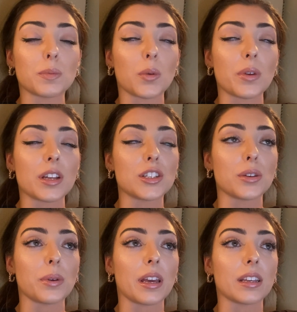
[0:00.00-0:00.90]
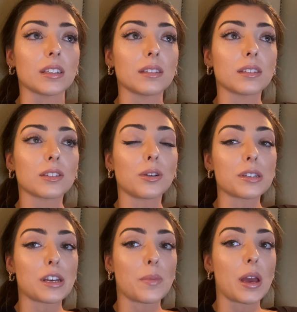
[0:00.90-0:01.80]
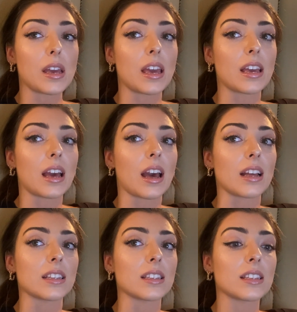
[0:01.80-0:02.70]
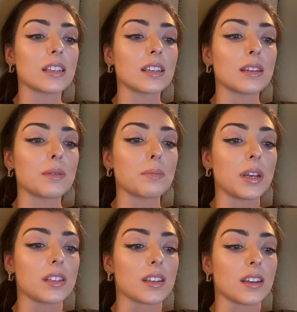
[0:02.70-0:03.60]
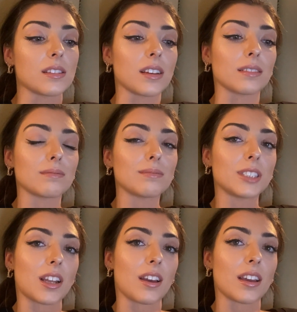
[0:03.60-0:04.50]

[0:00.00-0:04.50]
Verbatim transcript: but we're doing cocktail making and pizza eating tonight.